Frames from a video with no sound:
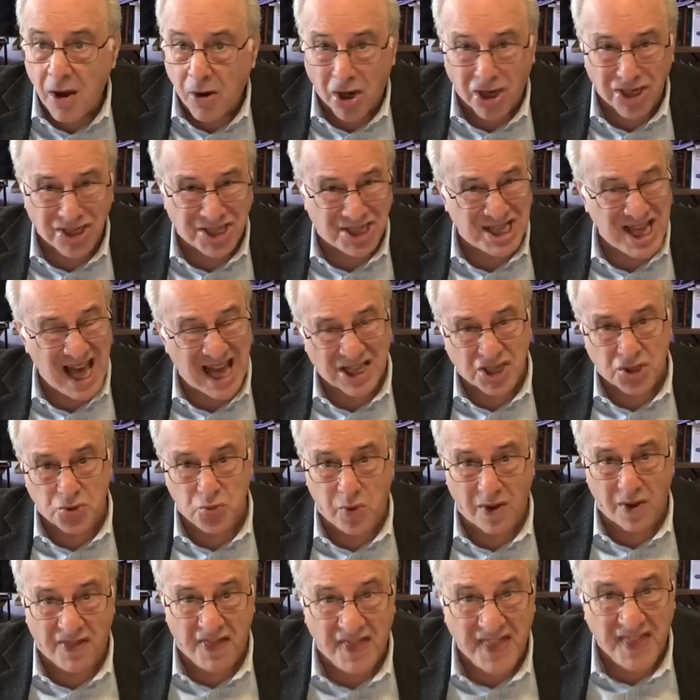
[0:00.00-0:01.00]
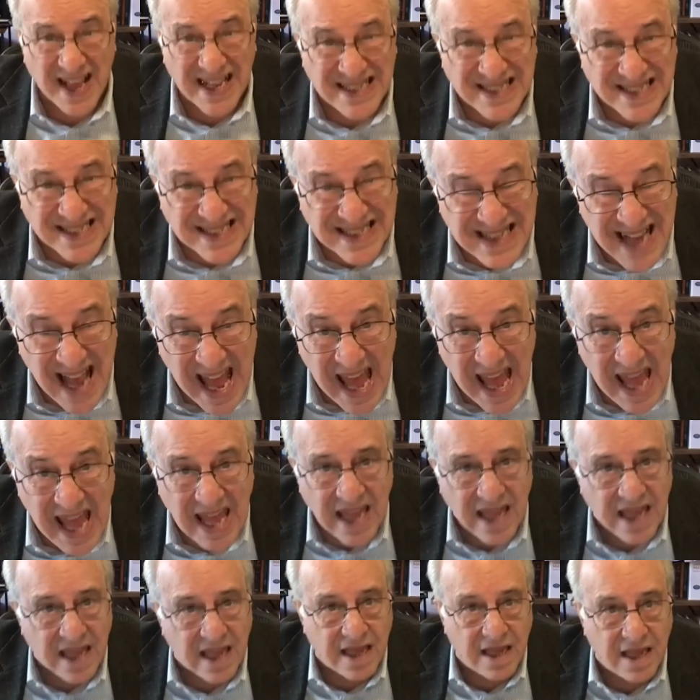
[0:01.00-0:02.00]
Because that's what they
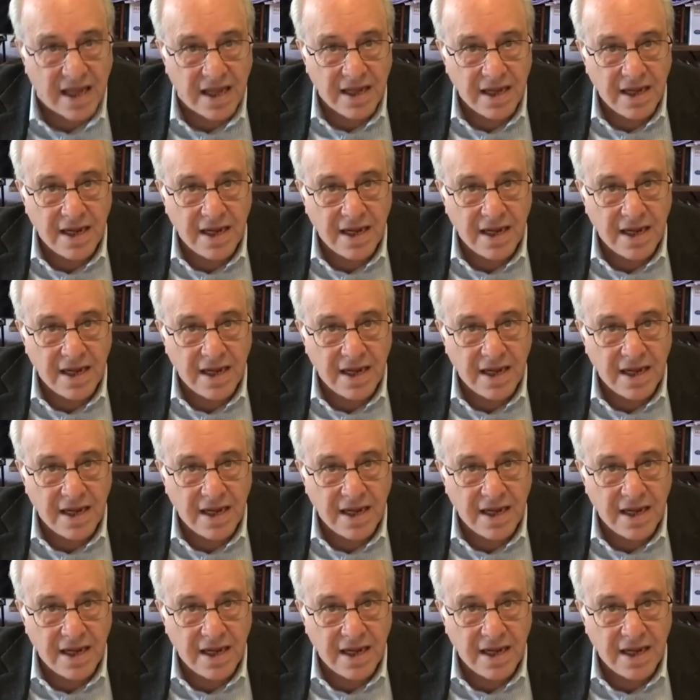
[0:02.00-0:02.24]
say.